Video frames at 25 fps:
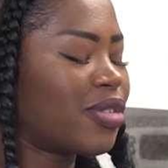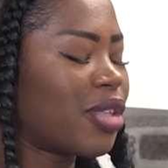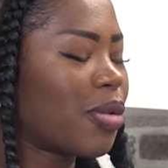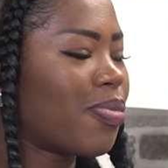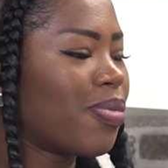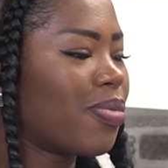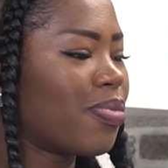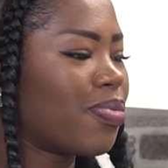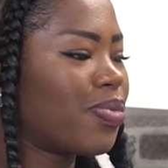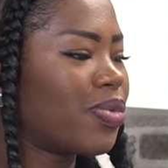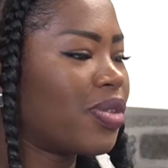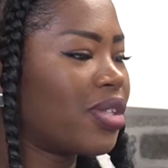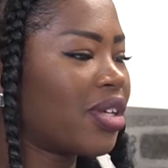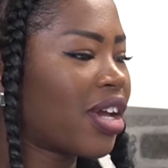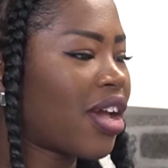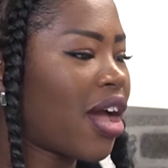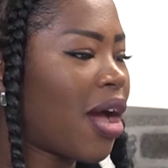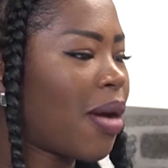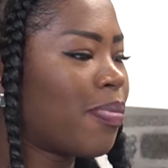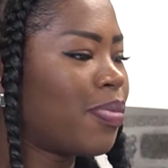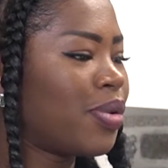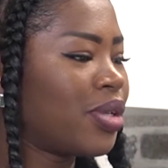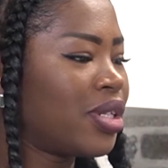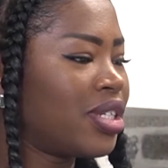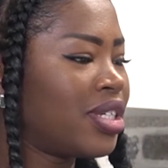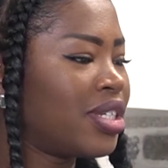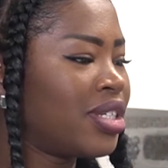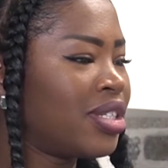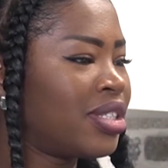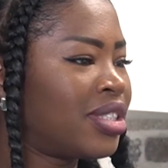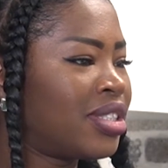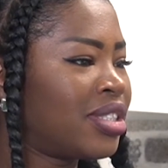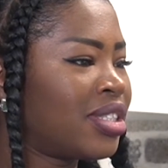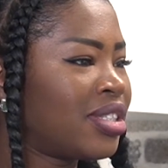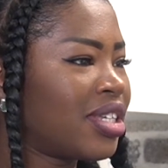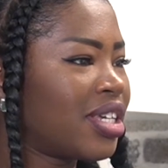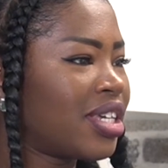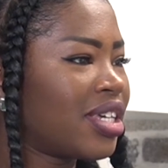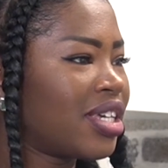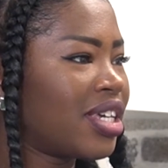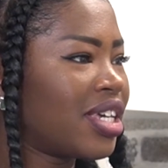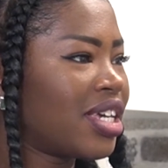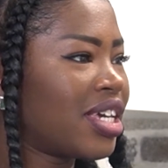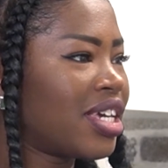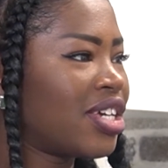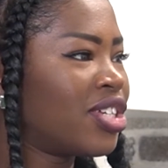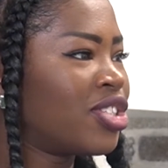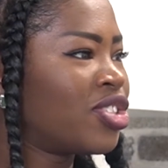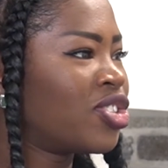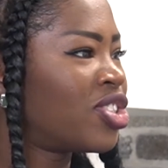the company's
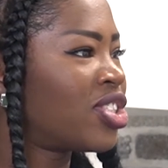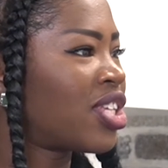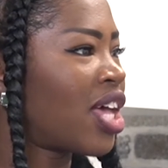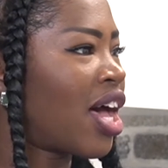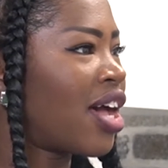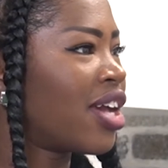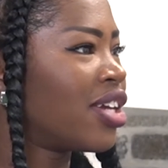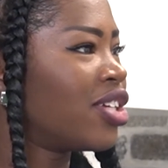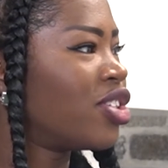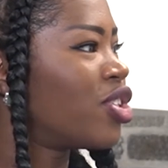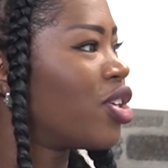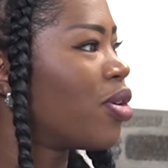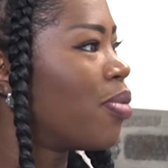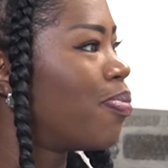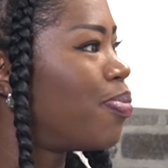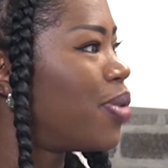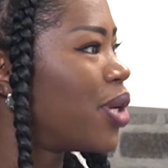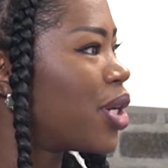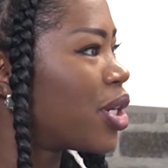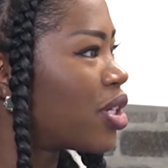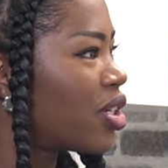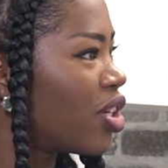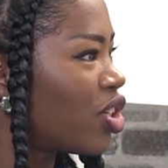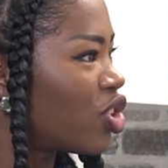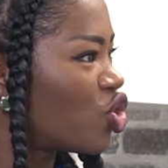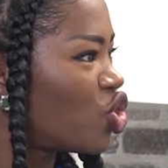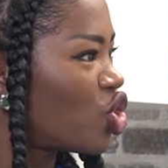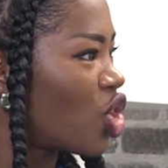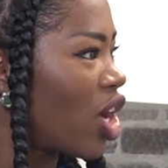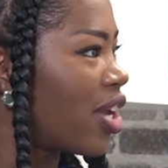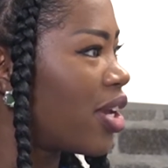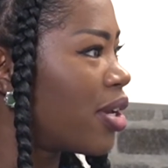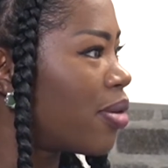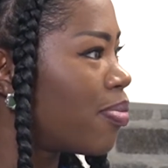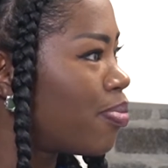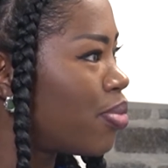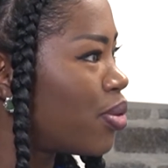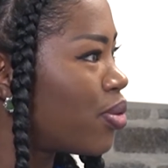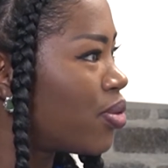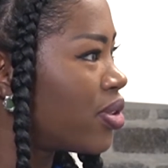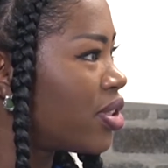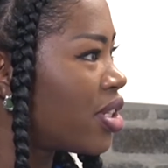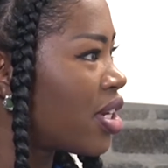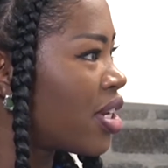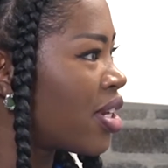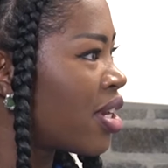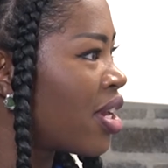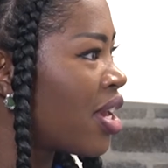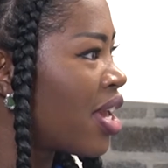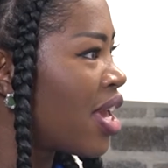inside a giant building,